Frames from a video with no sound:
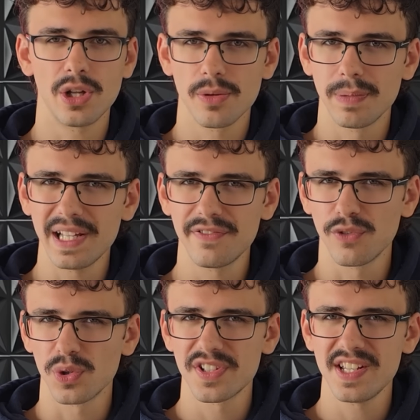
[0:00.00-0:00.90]
Now the Blade
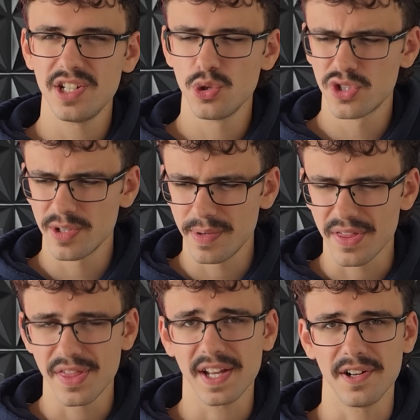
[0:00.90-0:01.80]
14 used to be
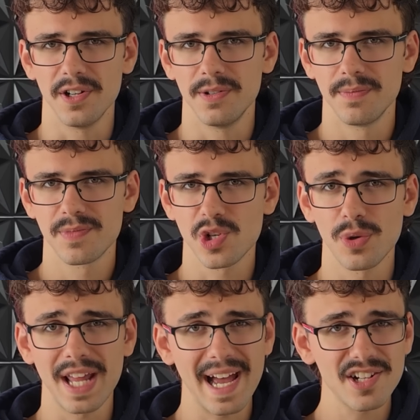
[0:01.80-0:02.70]
thicker, so
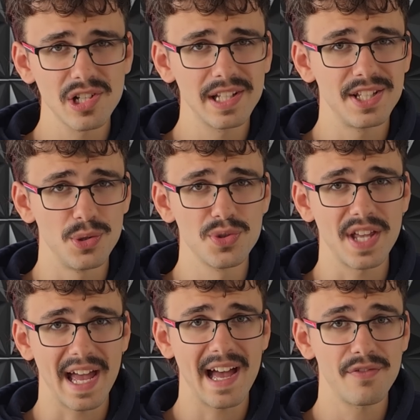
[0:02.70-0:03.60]
it actually used
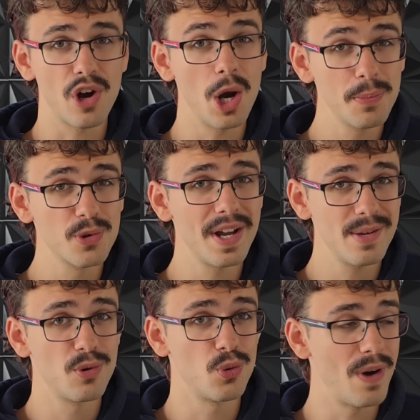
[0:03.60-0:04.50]
to have
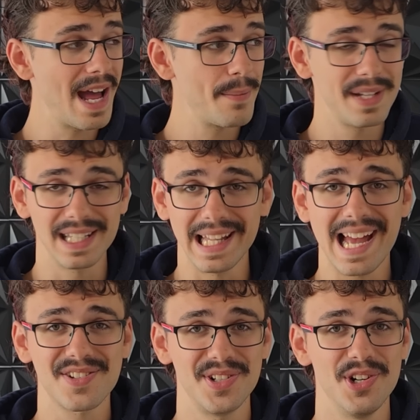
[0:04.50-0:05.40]
upgradable RAM in
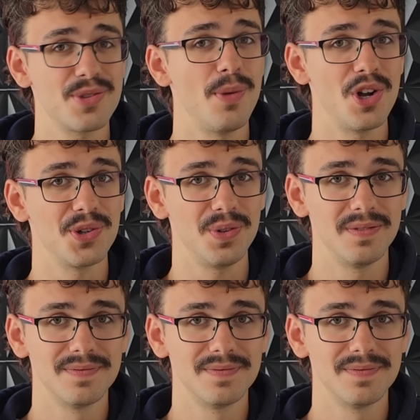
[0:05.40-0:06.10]
last year's model.